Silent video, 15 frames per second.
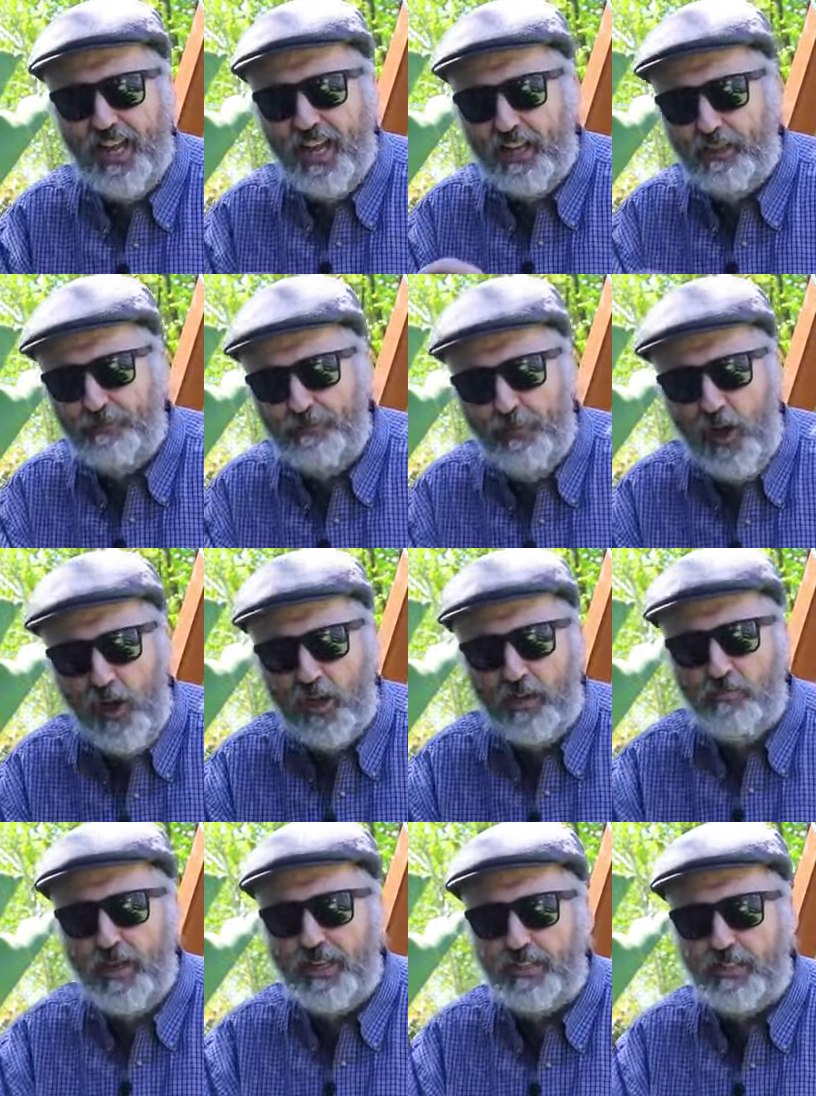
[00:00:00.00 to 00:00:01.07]
It's
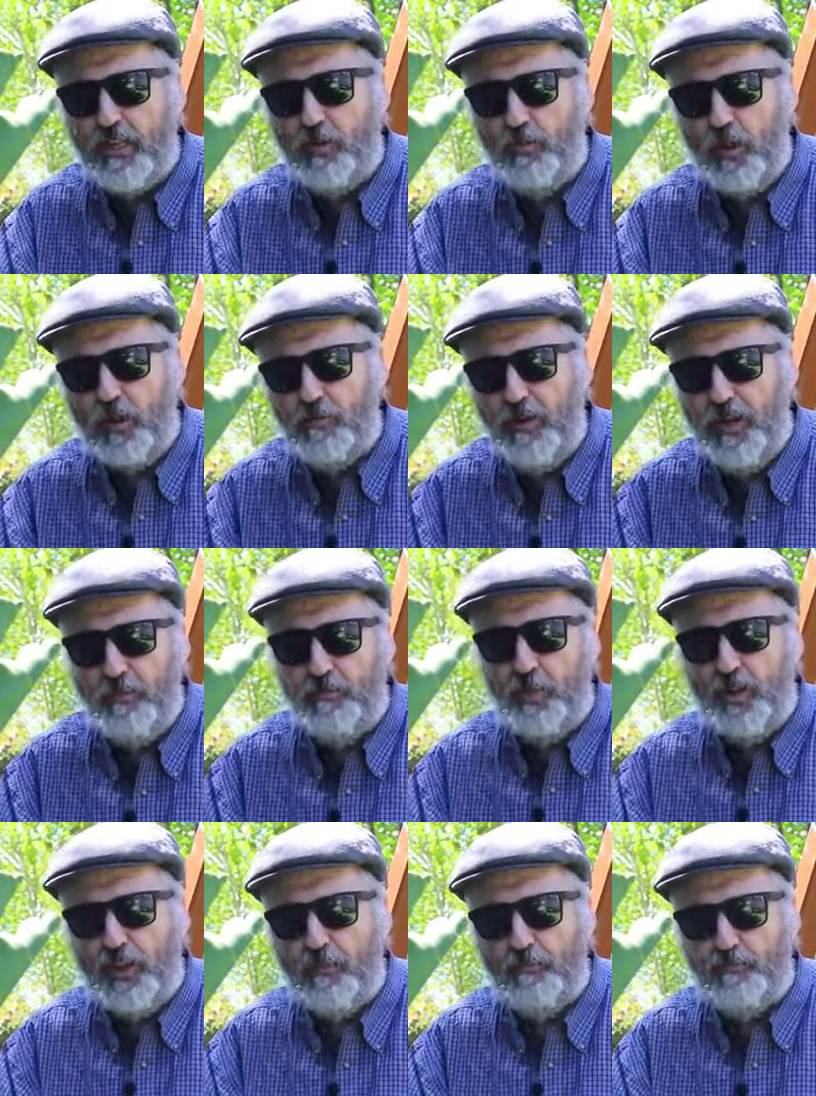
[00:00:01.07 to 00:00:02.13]
fun messing with
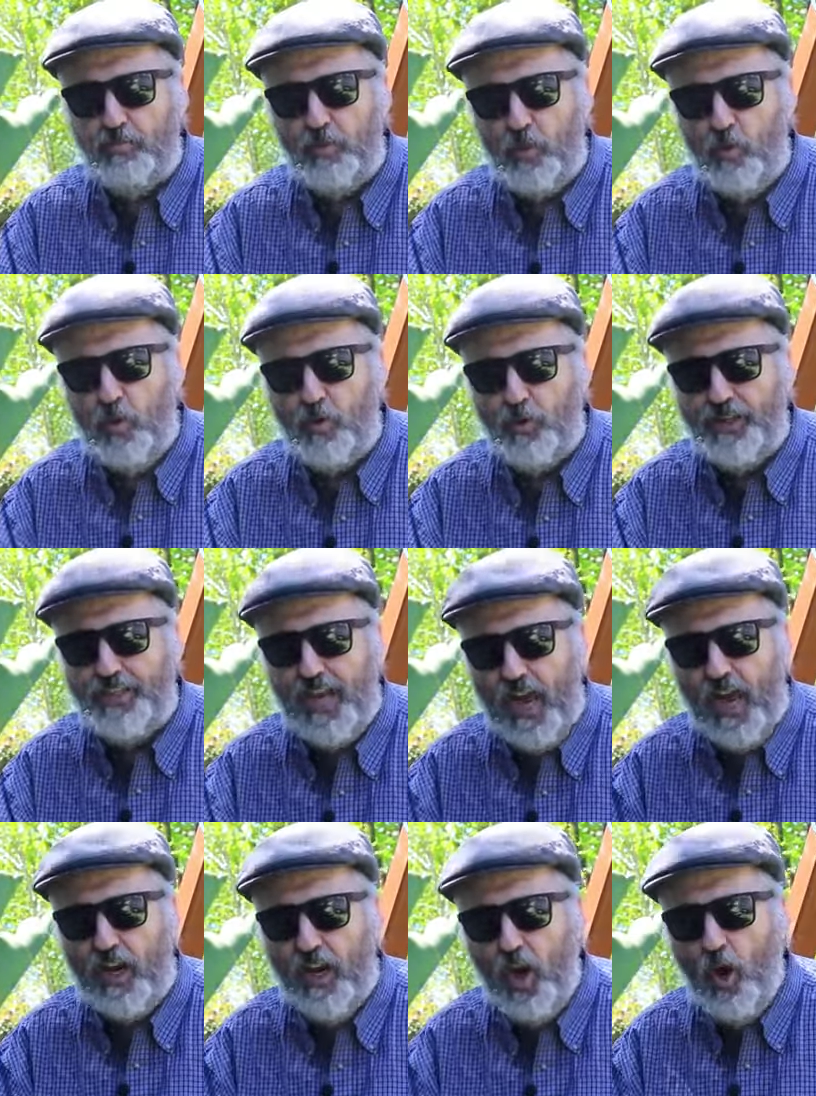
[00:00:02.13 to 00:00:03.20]
people in
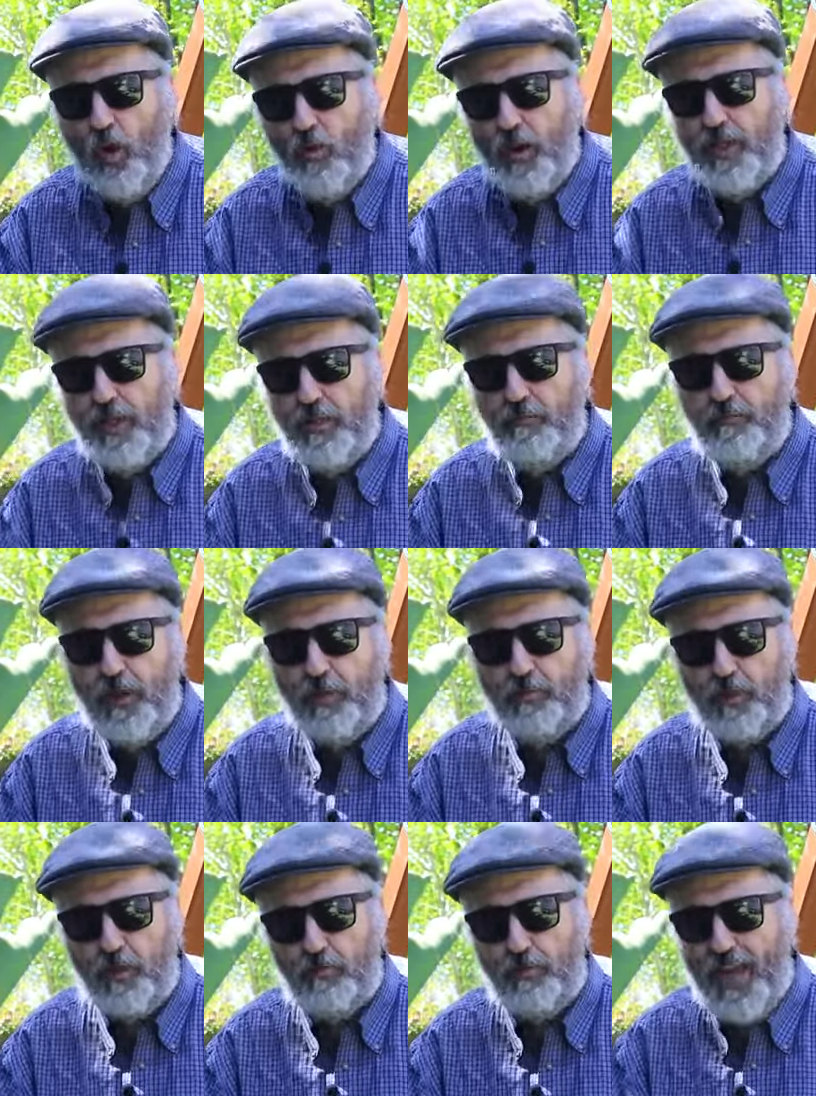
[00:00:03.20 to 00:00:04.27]
Brewerytown. Whether the
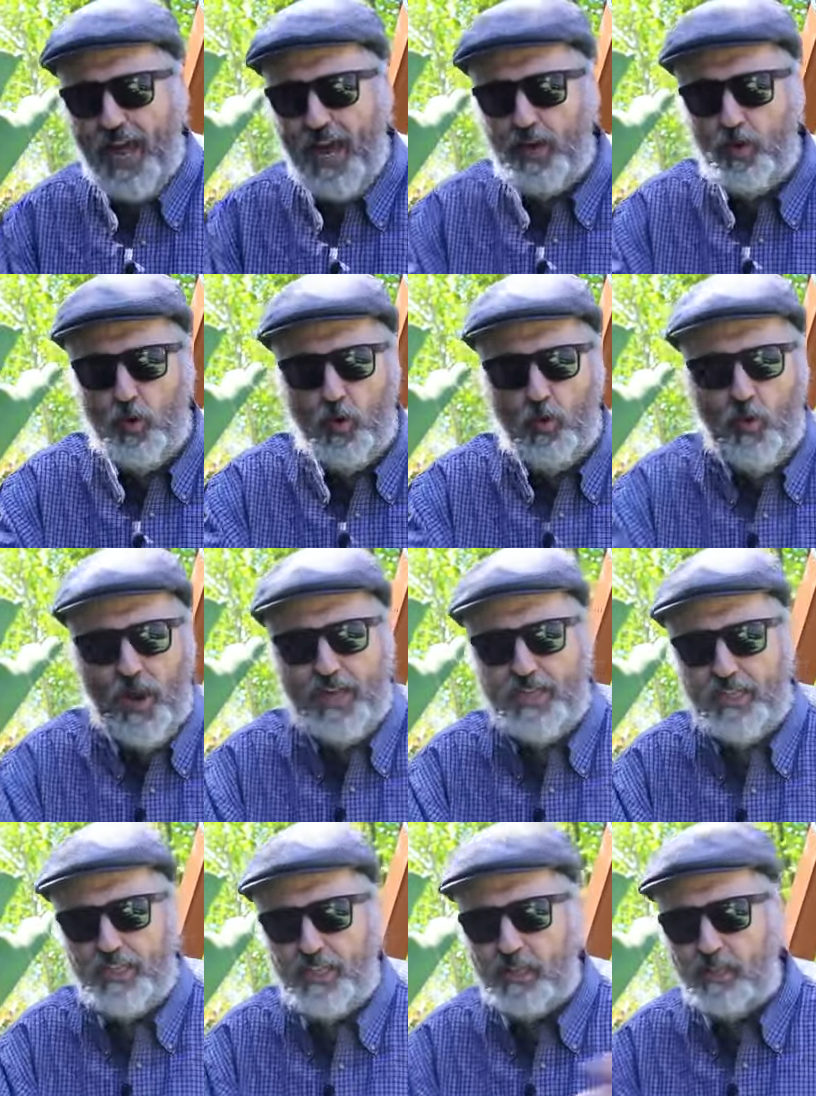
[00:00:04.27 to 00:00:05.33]
people are black or white,
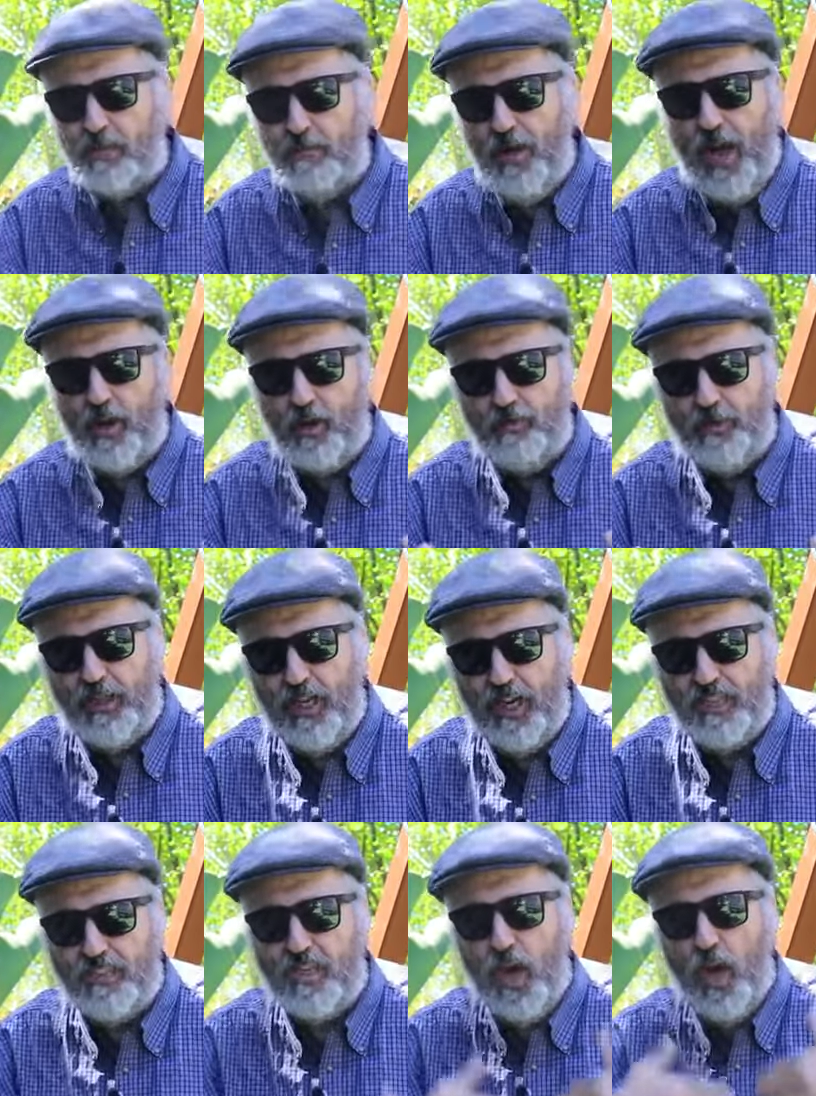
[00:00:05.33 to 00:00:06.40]
it doesn't matter
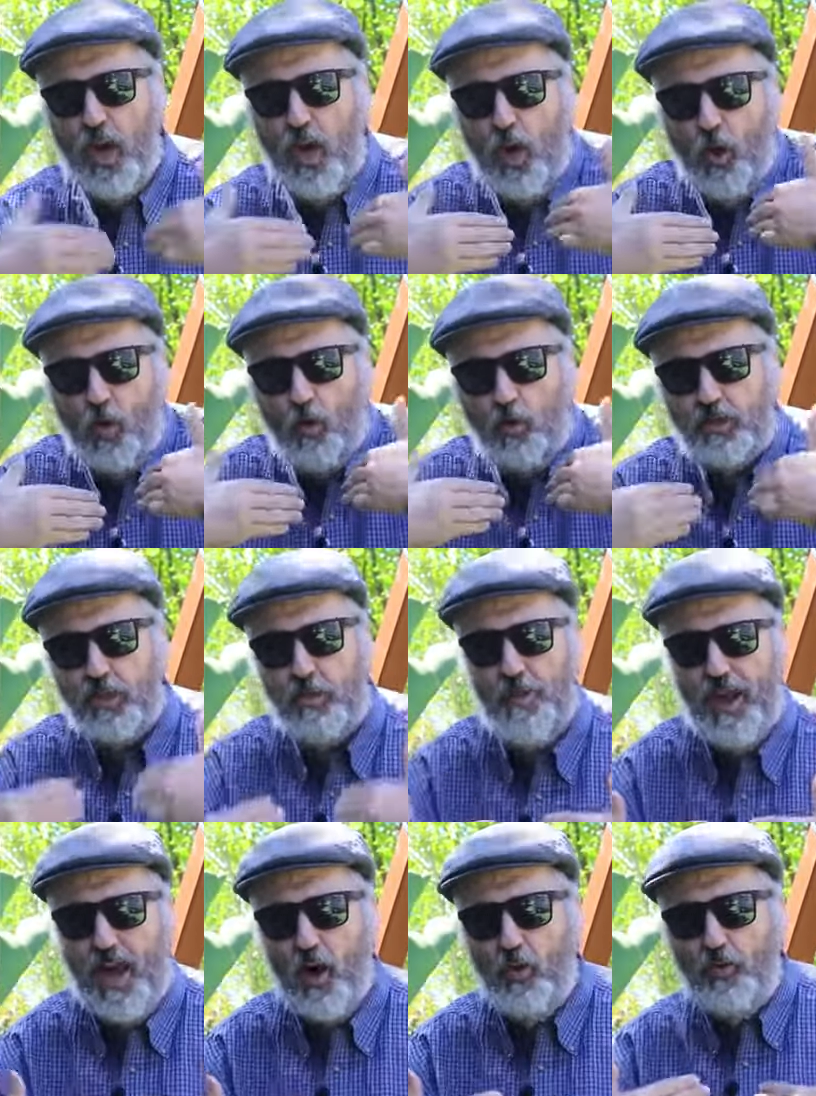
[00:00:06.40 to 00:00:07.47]
because
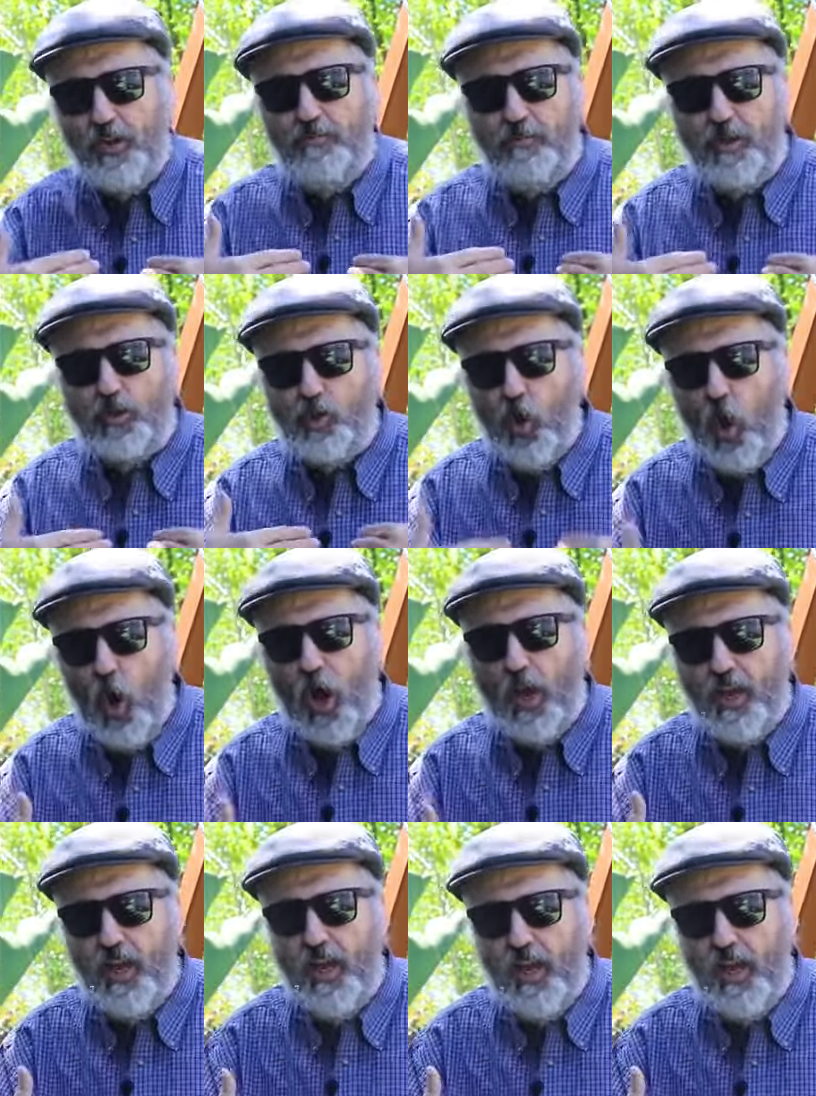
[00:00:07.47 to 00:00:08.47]
somehow we've been taught